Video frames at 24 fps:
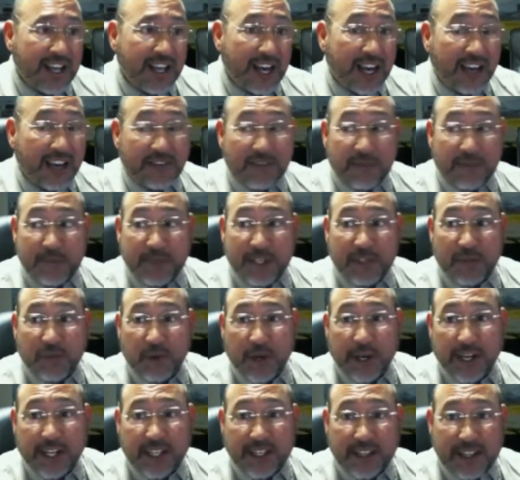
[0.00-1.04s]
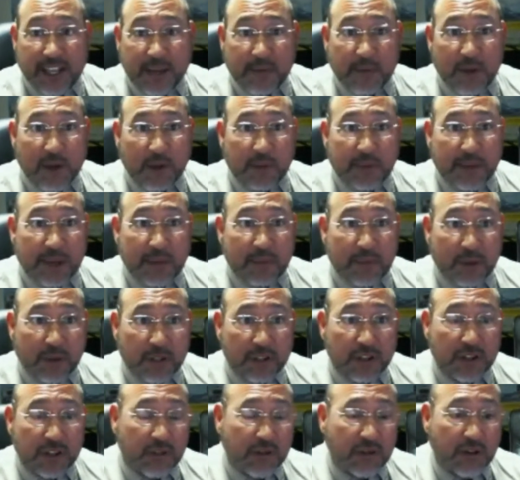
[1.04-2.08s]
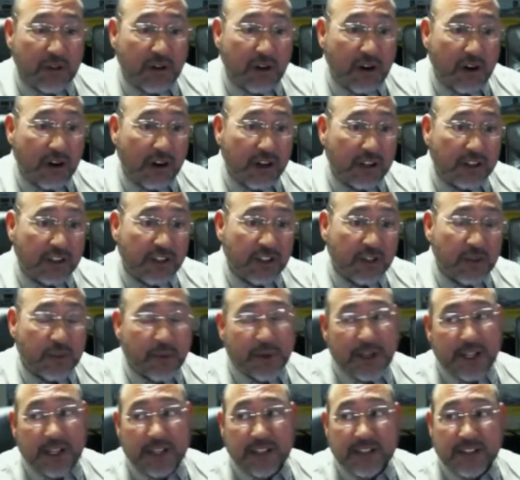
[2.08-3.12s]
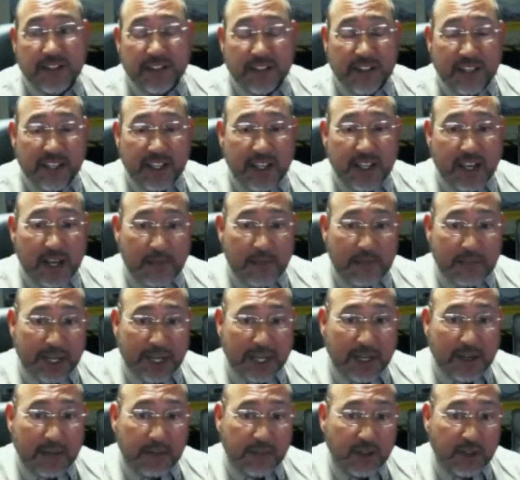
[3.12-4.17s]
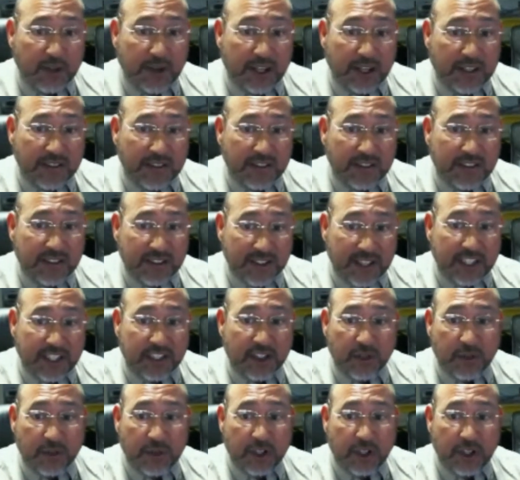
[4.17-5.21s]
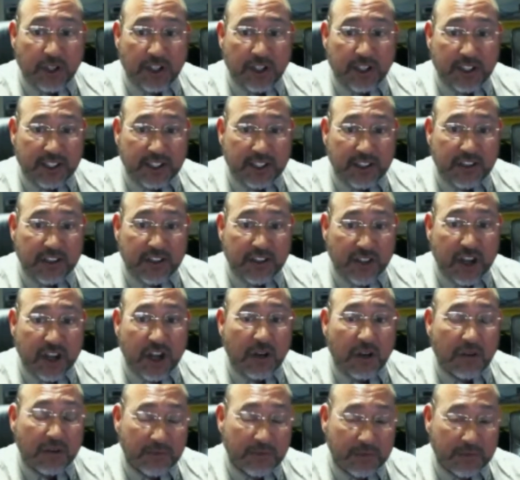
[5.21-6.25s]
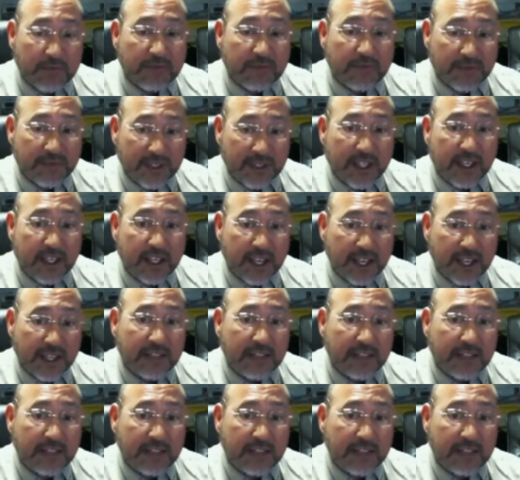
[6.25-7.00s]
I've been running them on my personal cars as well as the pickup trucks. They do good in the snow. Yeah.